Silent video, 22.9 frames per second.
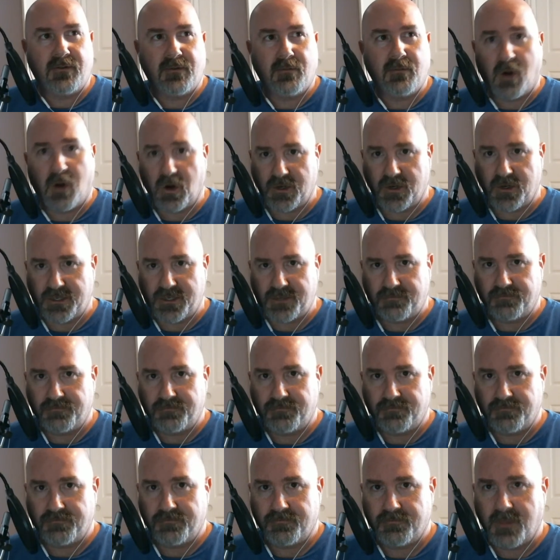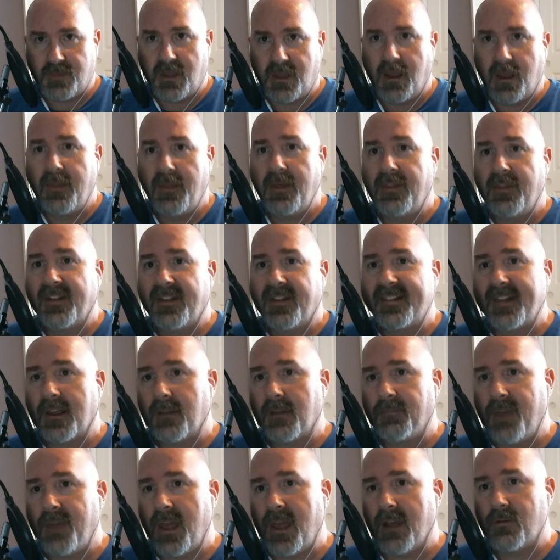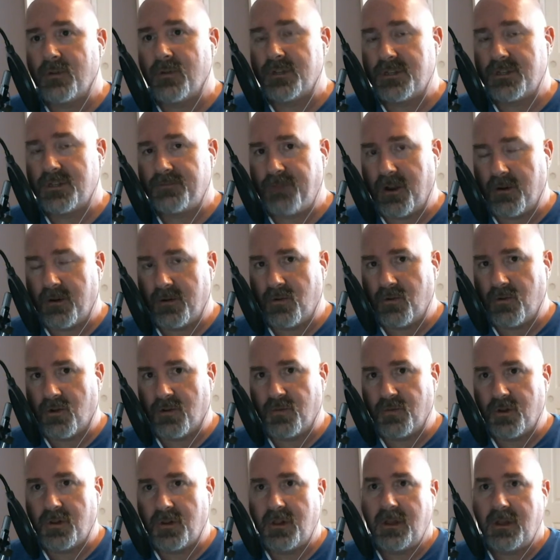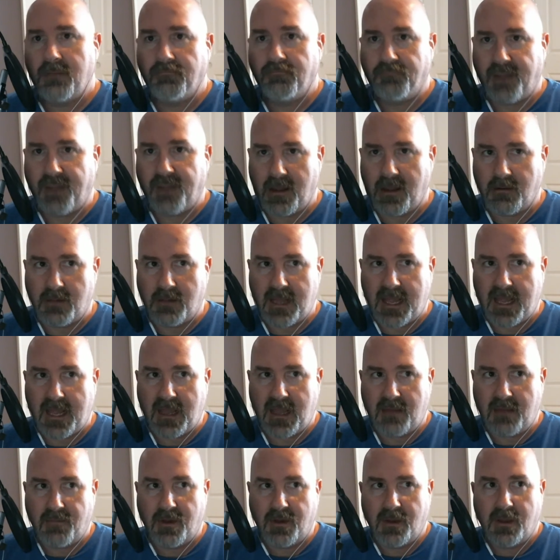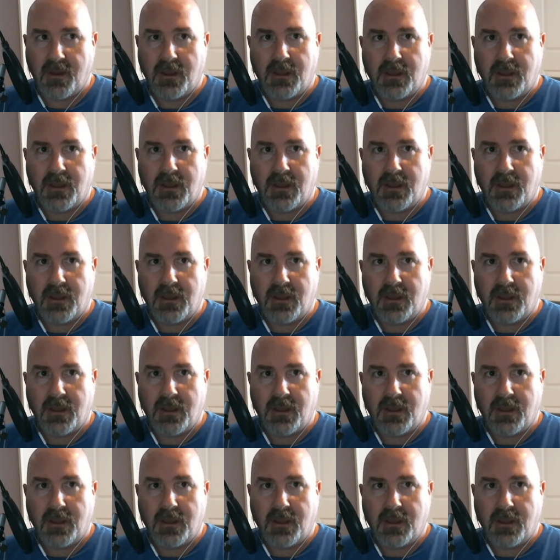Mars. Paranormal. And then the oh, second oh, yeah. pack was Paranormal, Biolab,